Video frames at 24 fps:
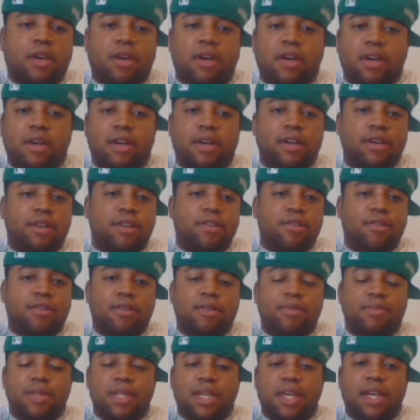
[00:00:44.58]
Uh, you know
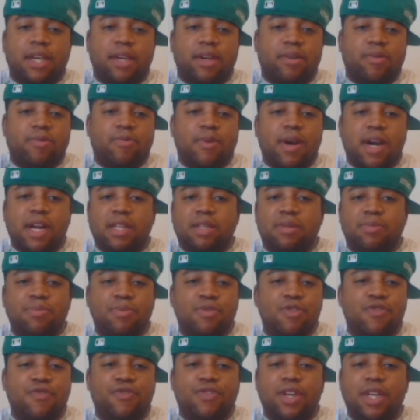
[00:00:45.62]
what I'm saying? Watch
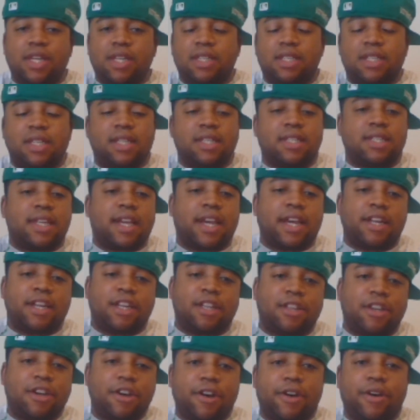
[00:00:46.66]
movies, this, that, and
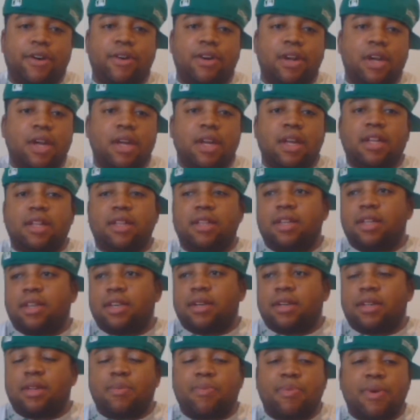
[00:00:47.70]
the third.
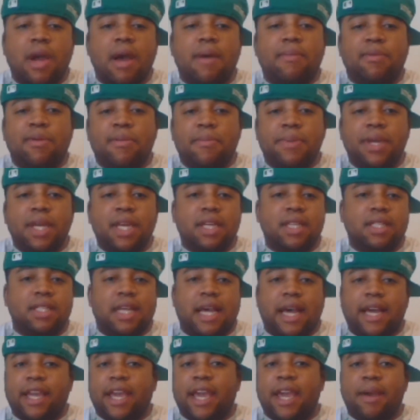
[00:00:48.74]
The the problem
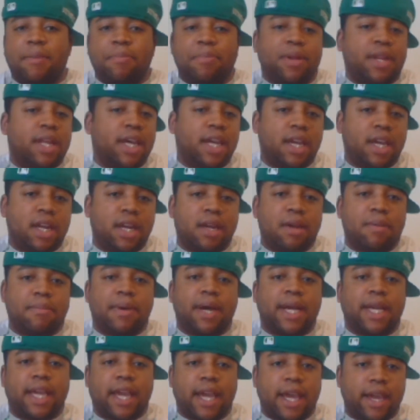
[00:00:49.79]
is I can't play any of
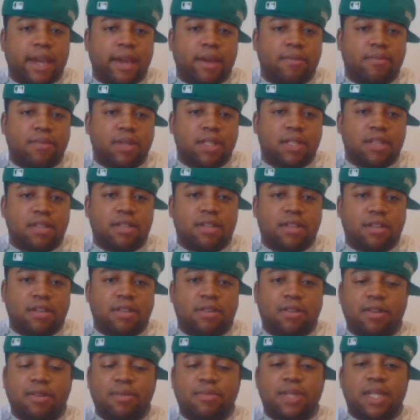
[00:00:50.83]
my games.
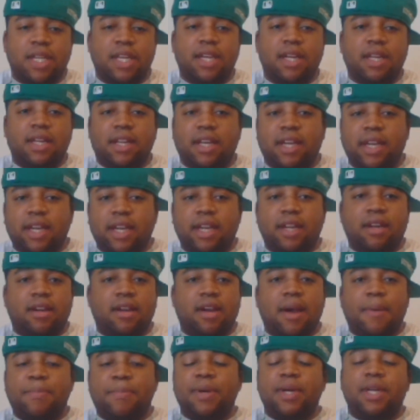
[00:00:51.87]
You know what I'm saying? Like
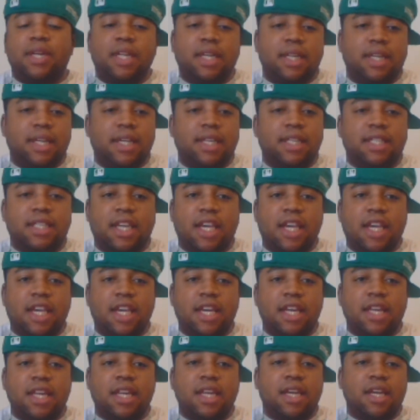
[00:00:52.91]
I put a disc
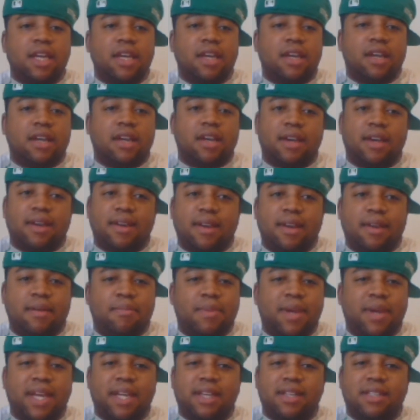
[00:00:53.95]
in it,
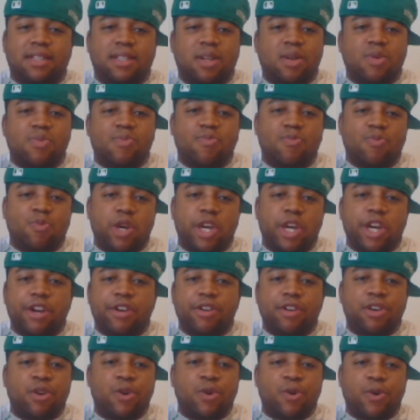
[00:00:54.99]
it makes some
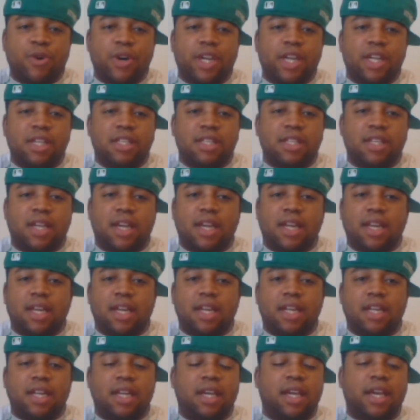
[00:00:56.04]
weird noise and
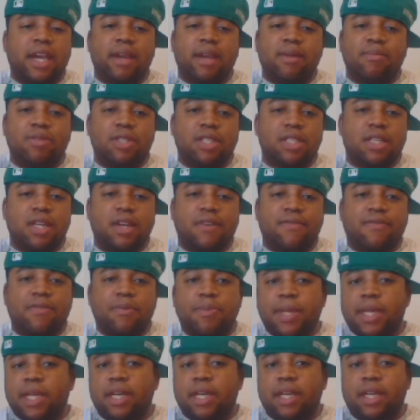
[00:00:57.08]
then the game just
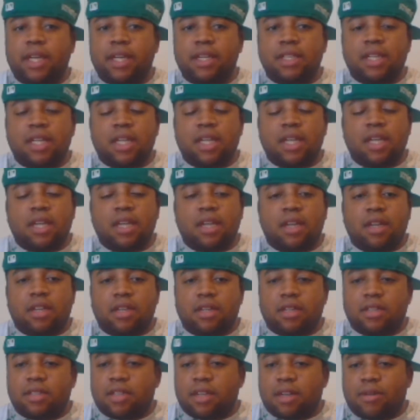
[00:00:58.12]
never plays.
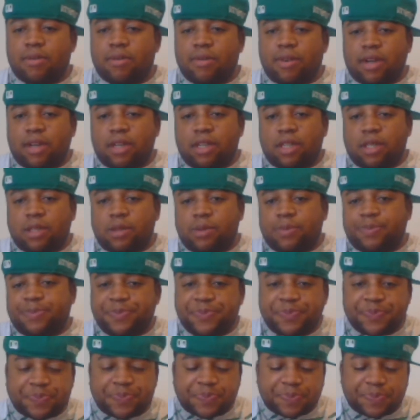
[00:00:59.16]
So um,